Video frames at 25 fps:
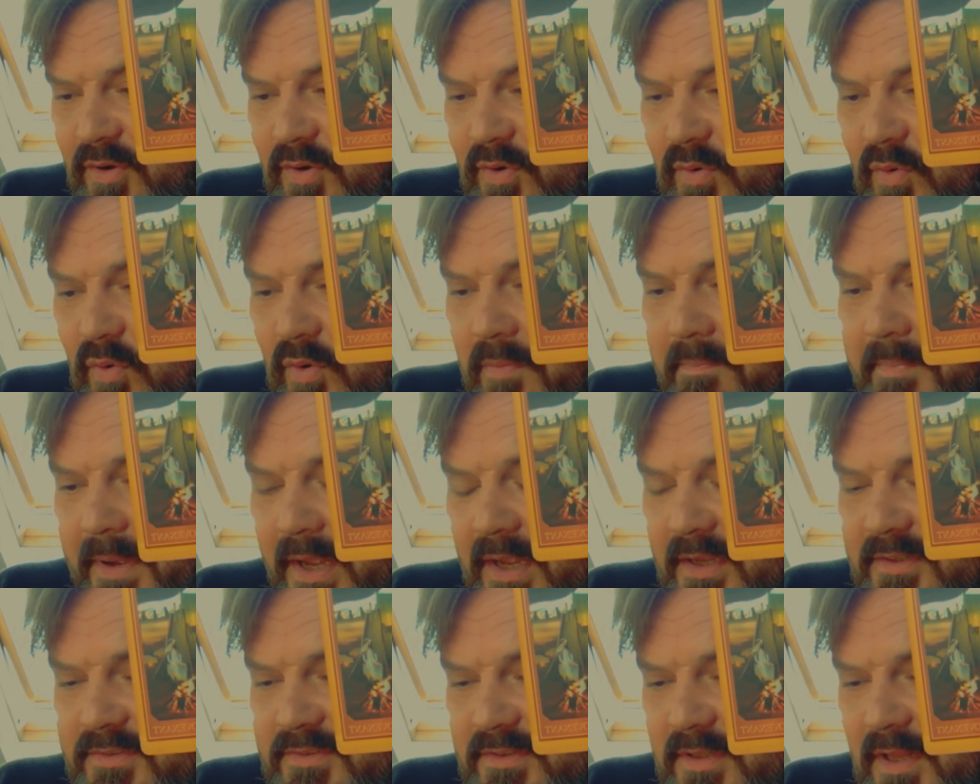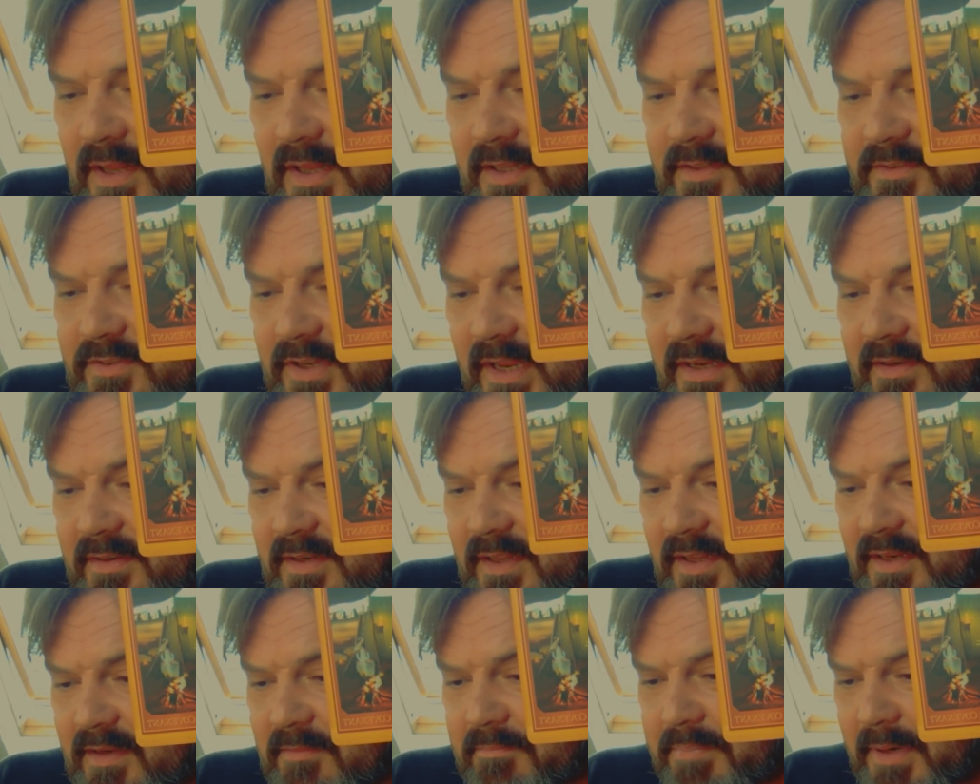or personal agenda
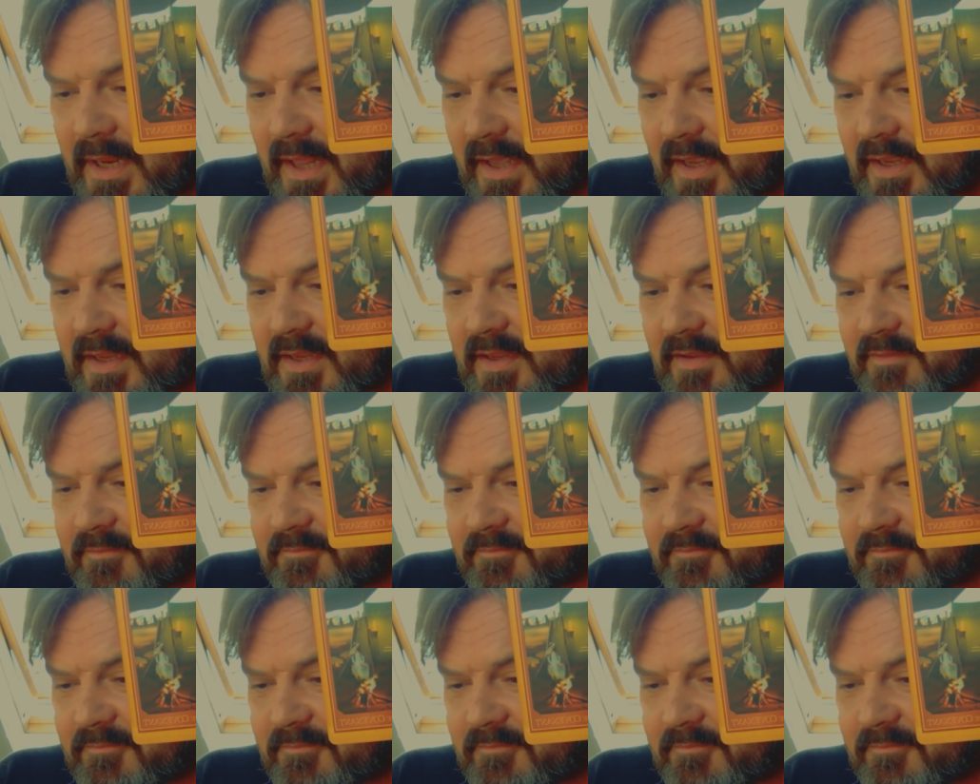in play.